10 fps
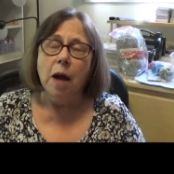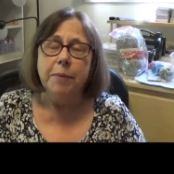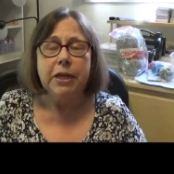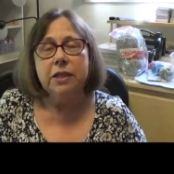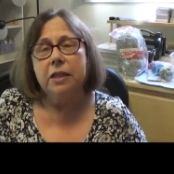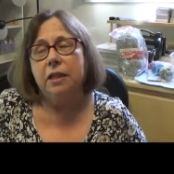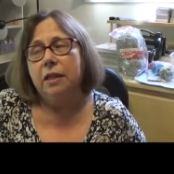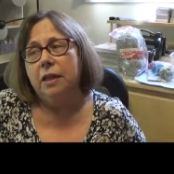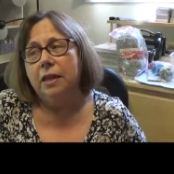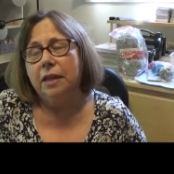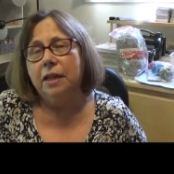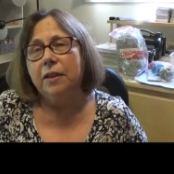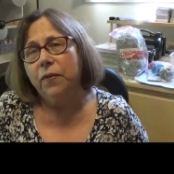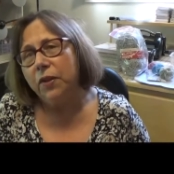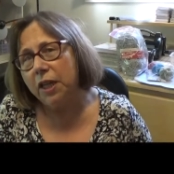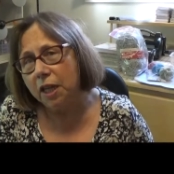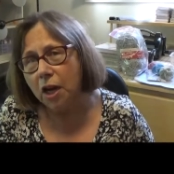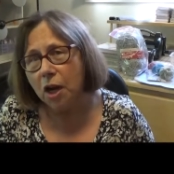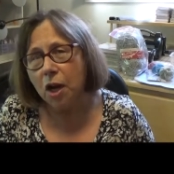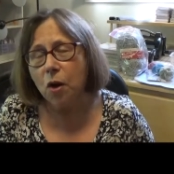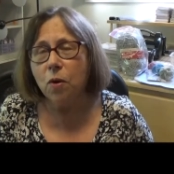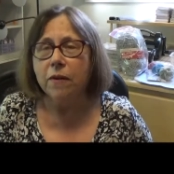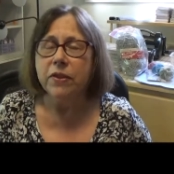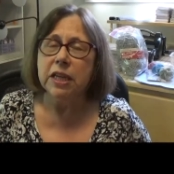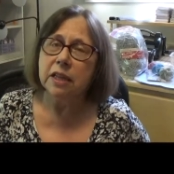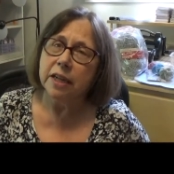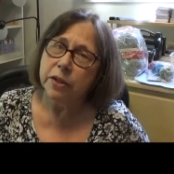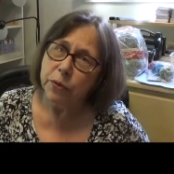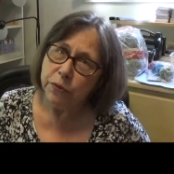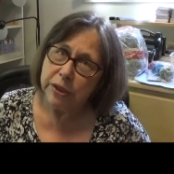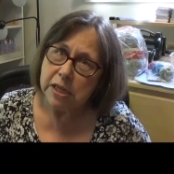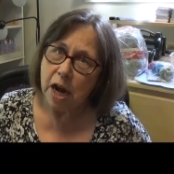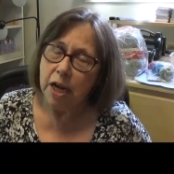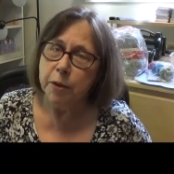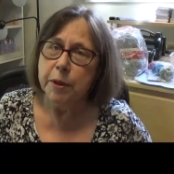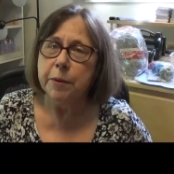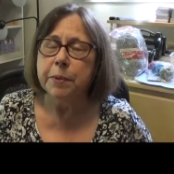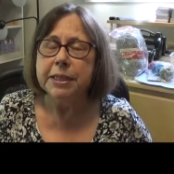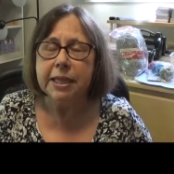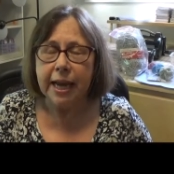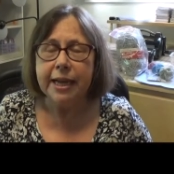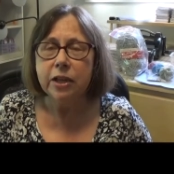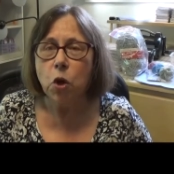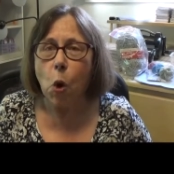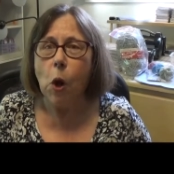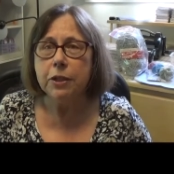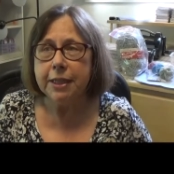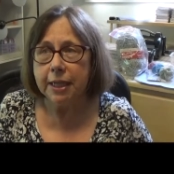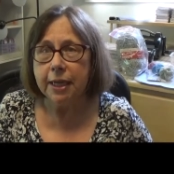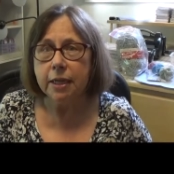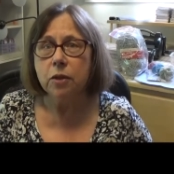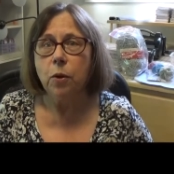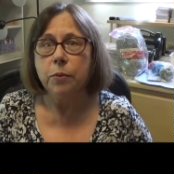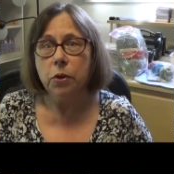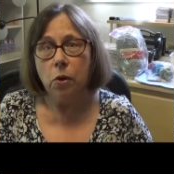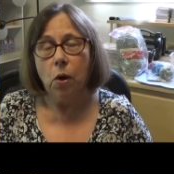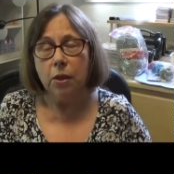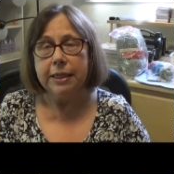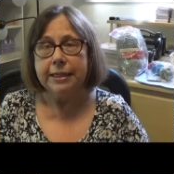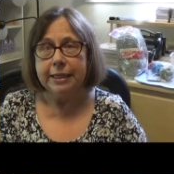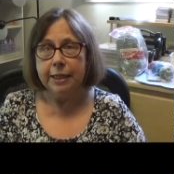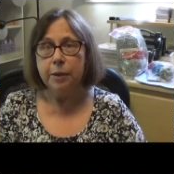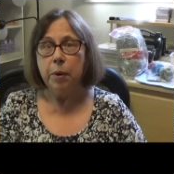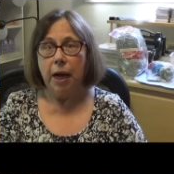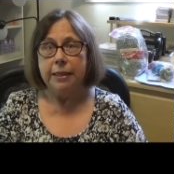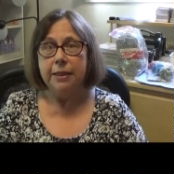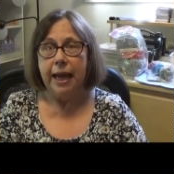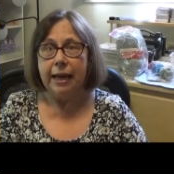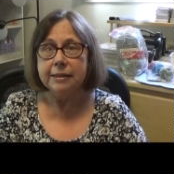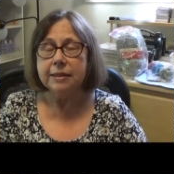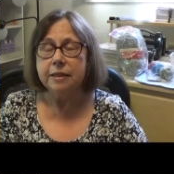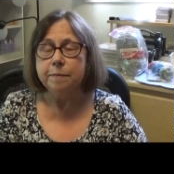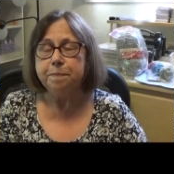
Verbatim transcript: because it's a video of things I do in retirement, but today is all knitting, so I'm going to call it a knitting podcast.